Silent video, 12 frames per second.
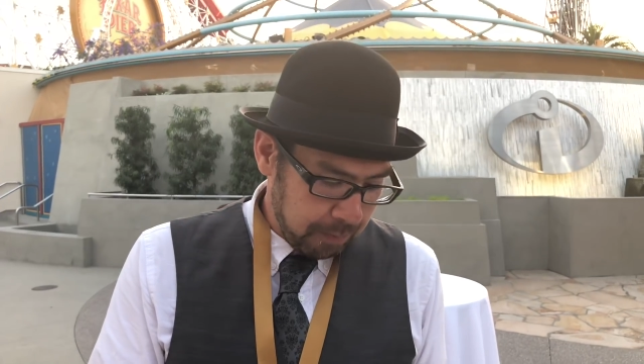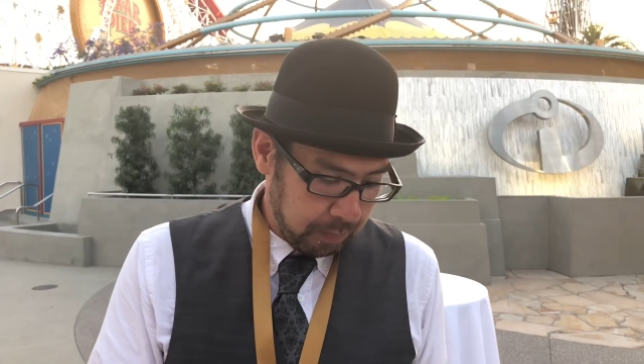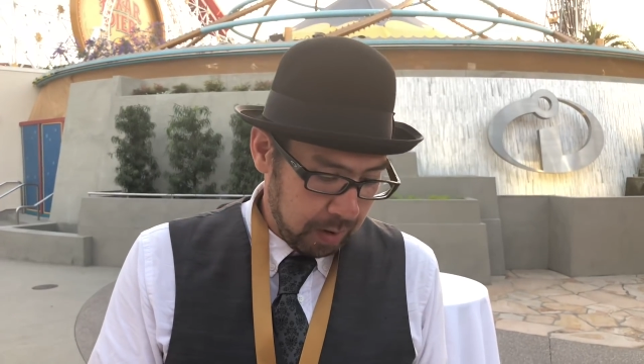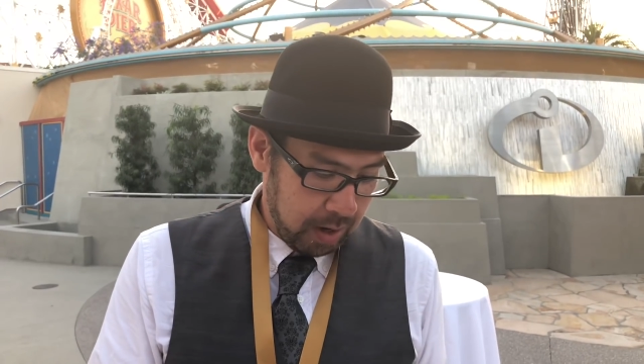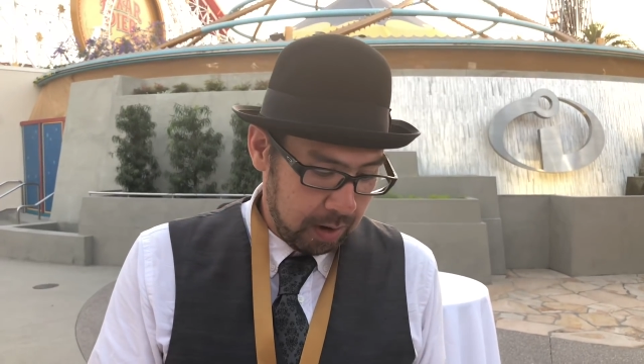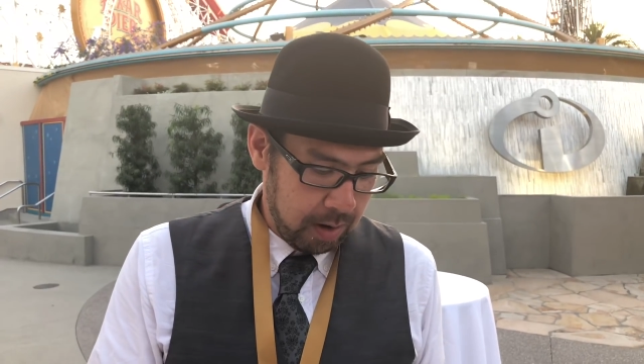
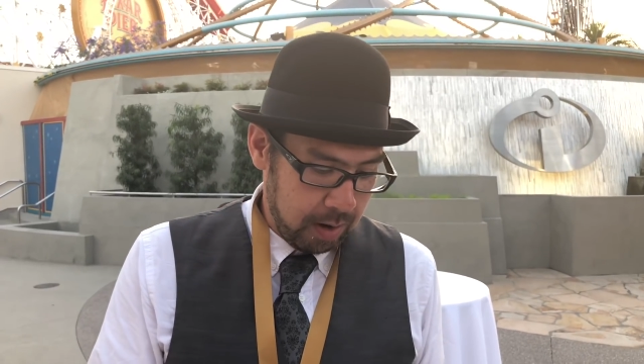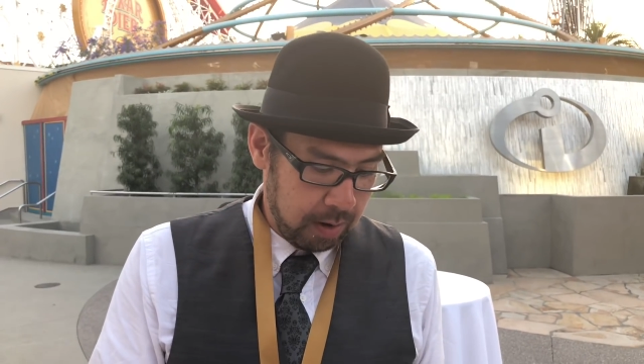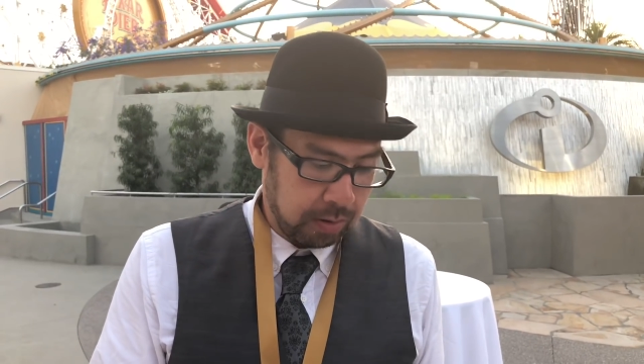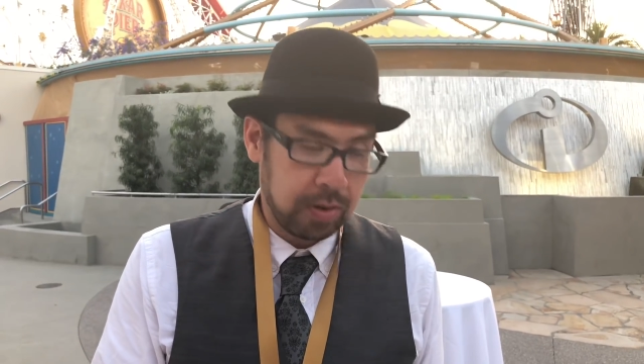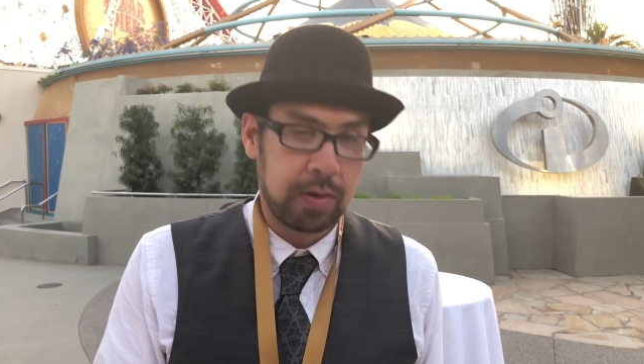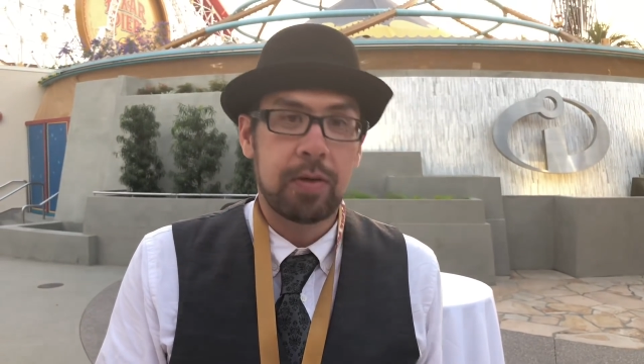but
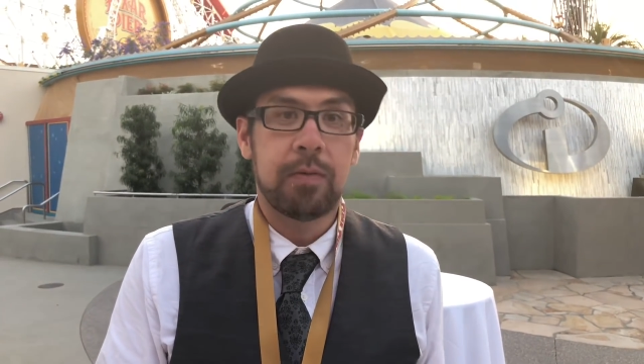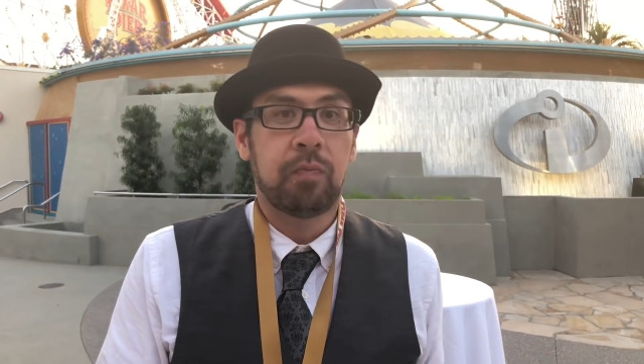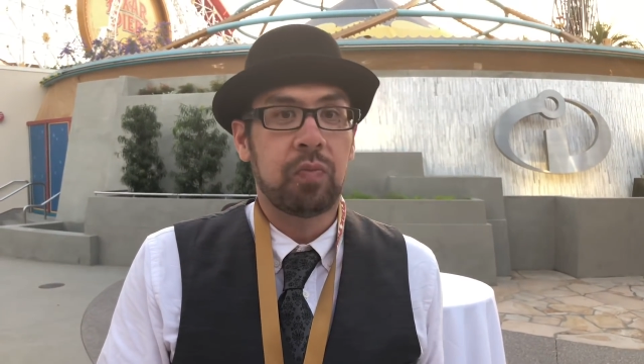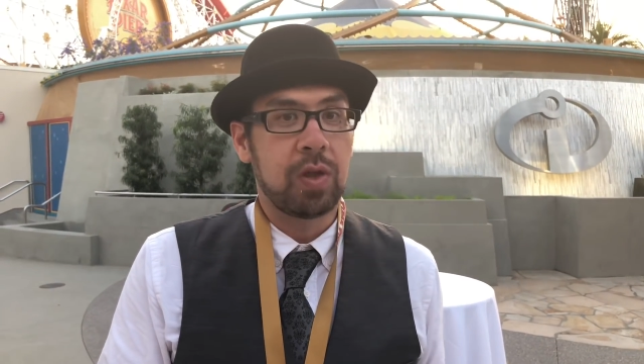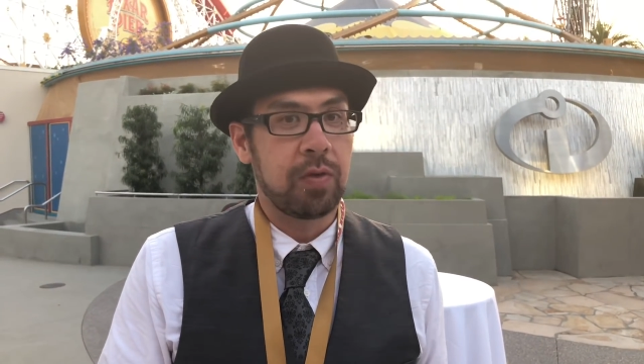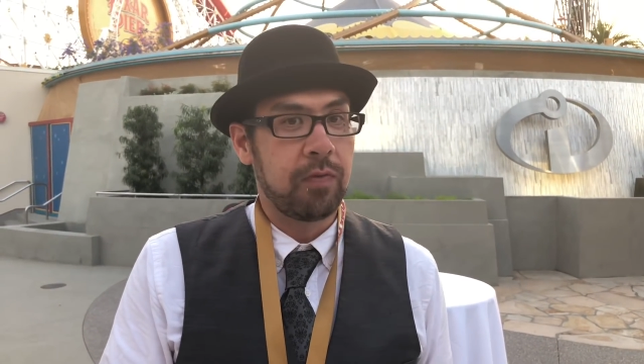it's
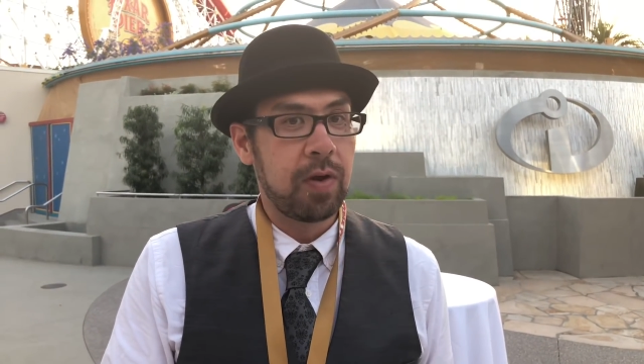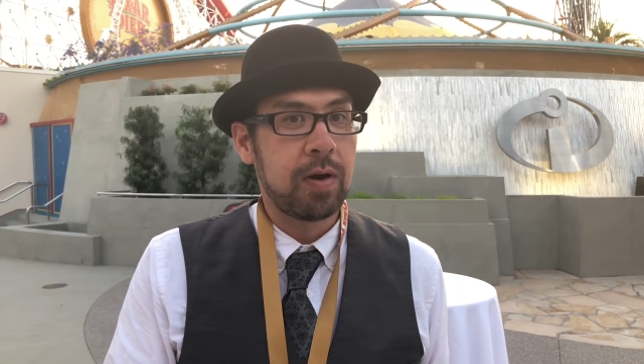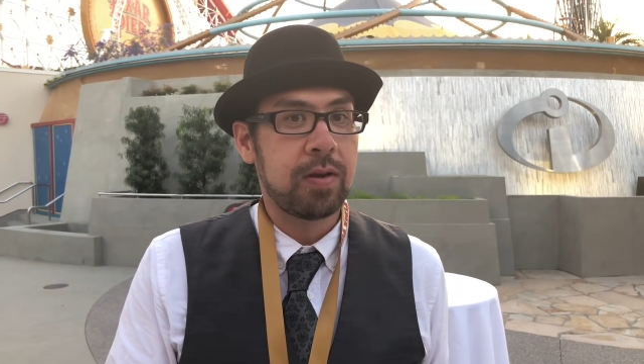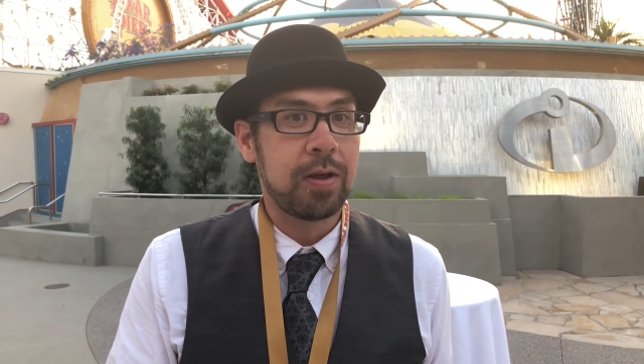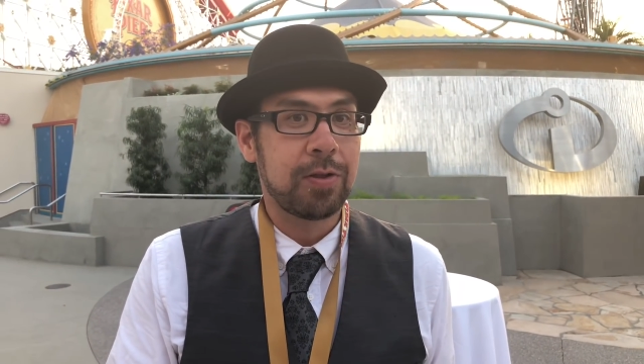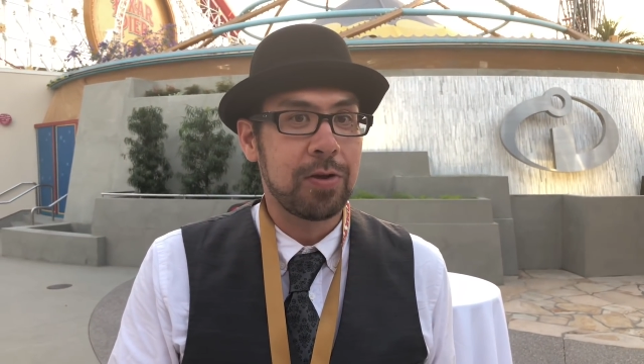a very
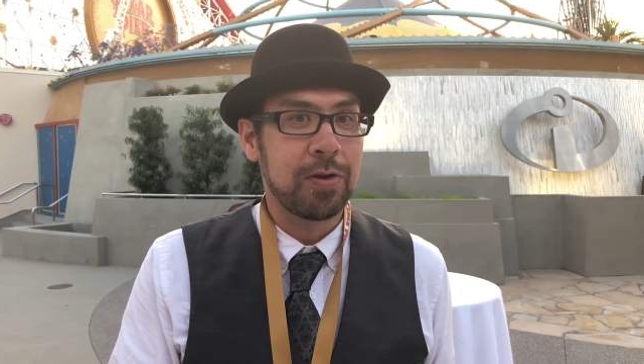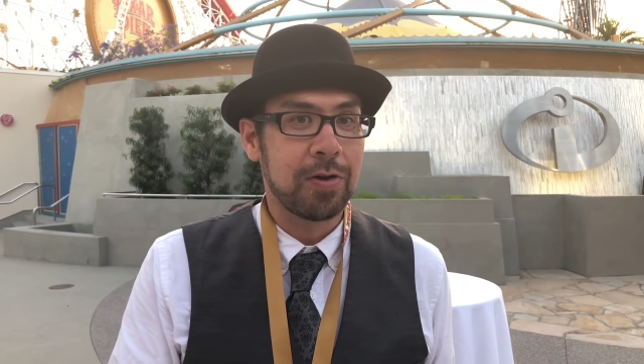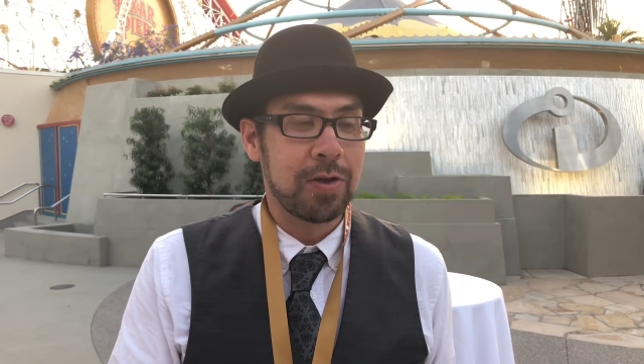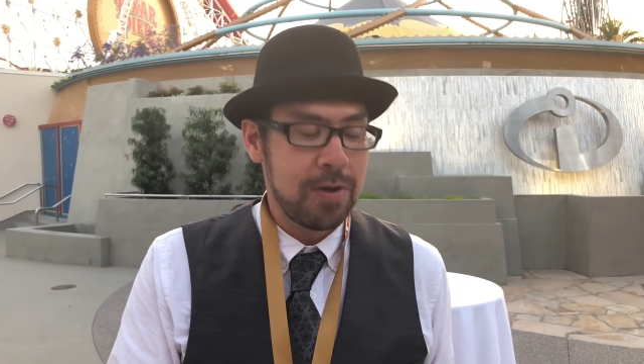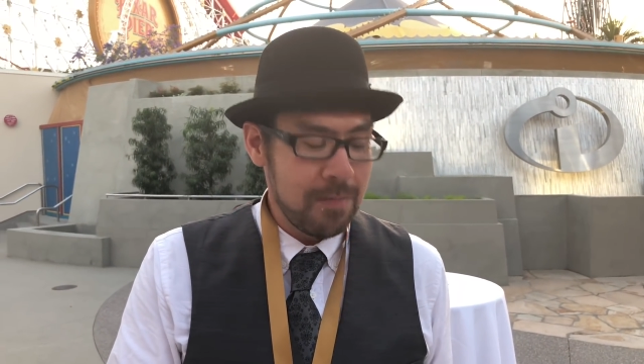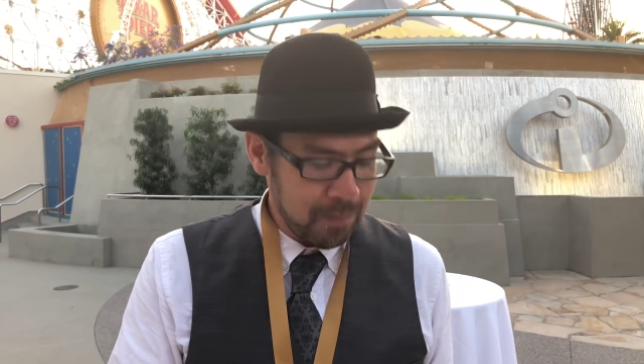tasty
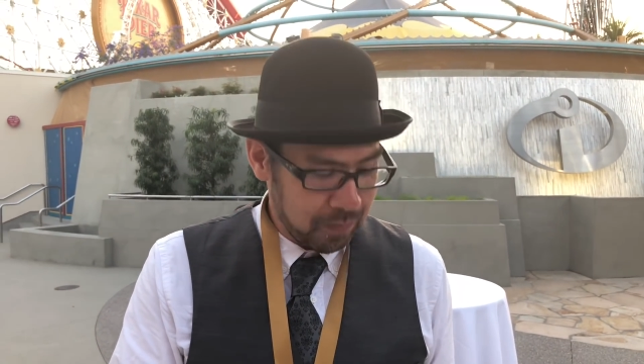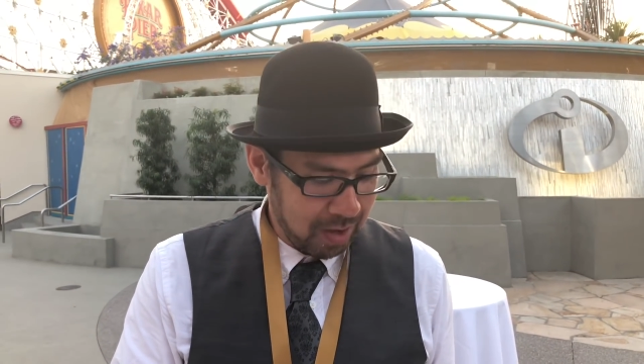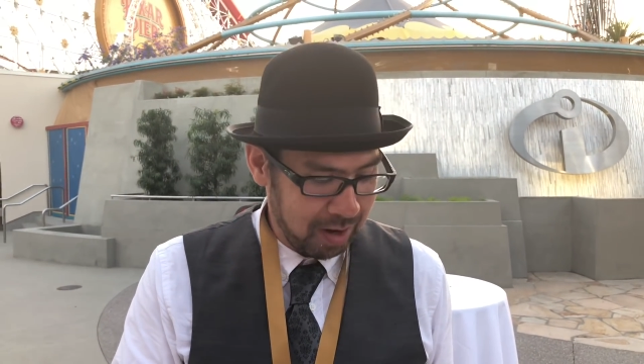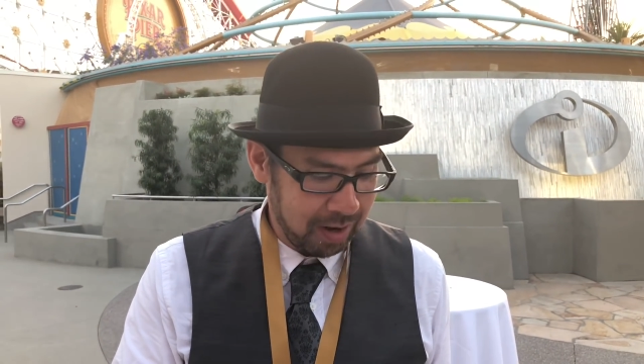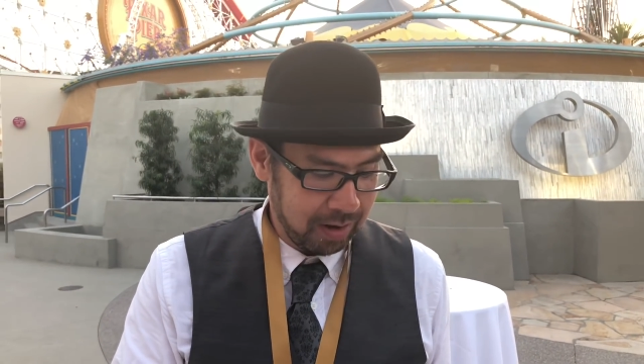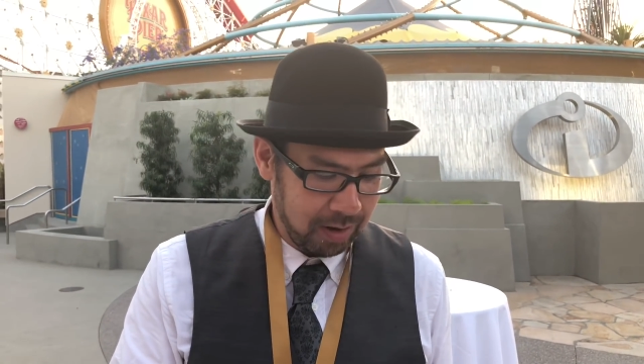cookie.
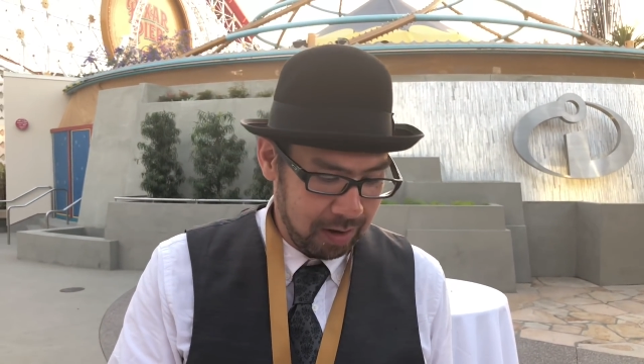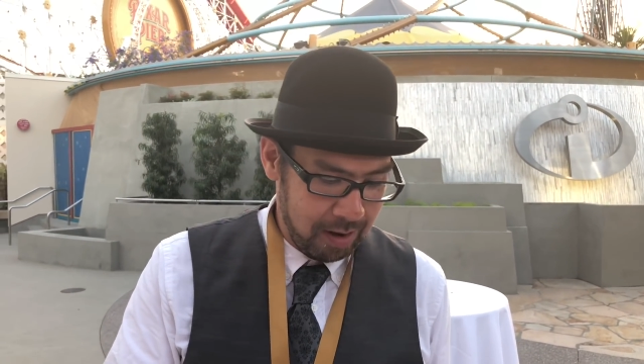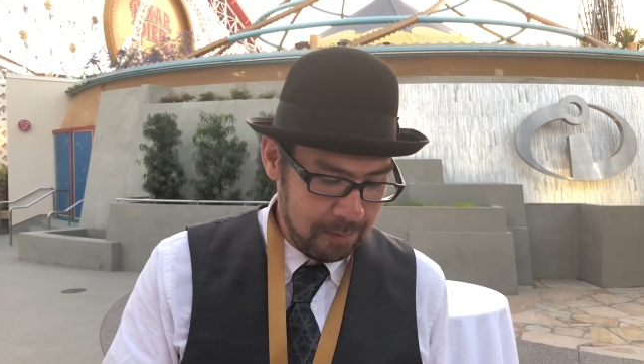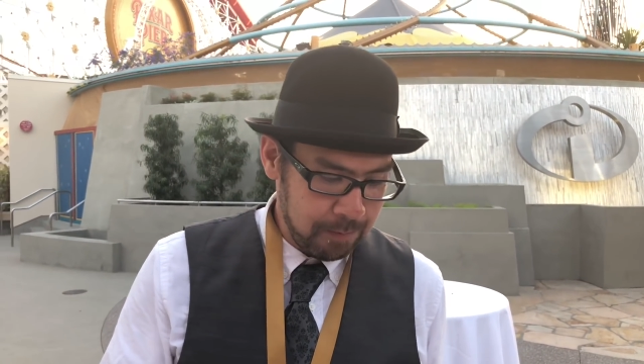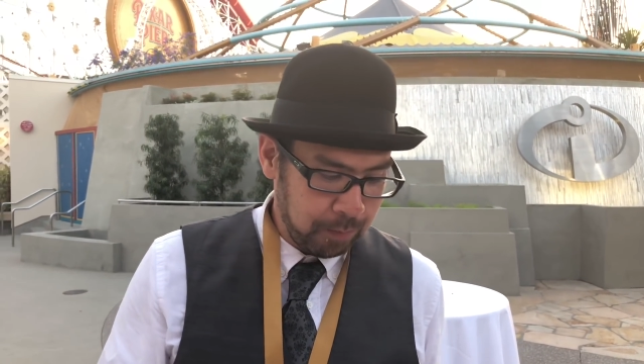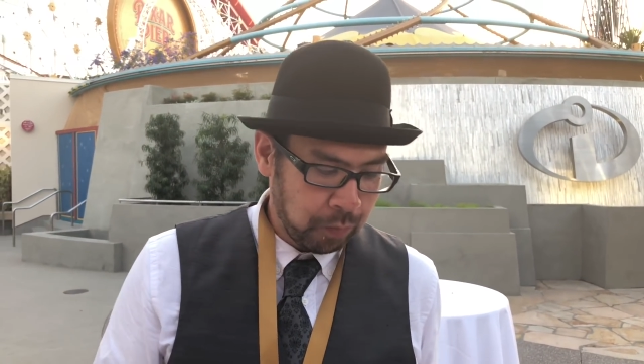I like it a lot.